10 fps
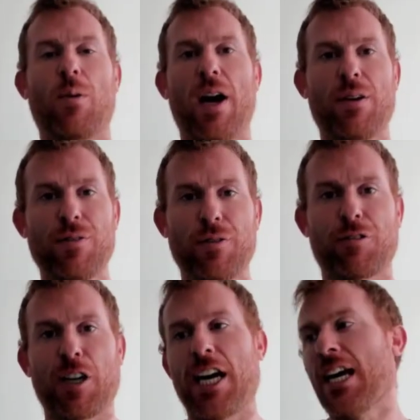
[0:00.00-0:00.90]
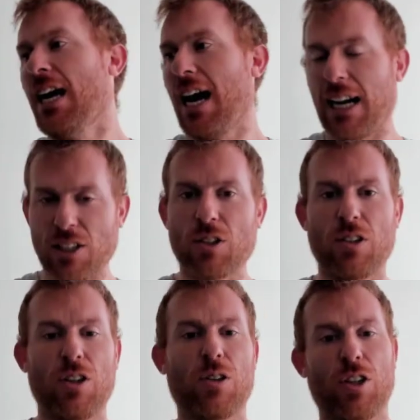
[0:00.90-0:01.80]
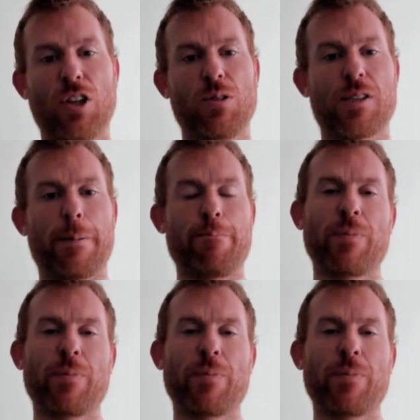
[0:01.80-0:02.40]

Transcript: away for free, and you can use it.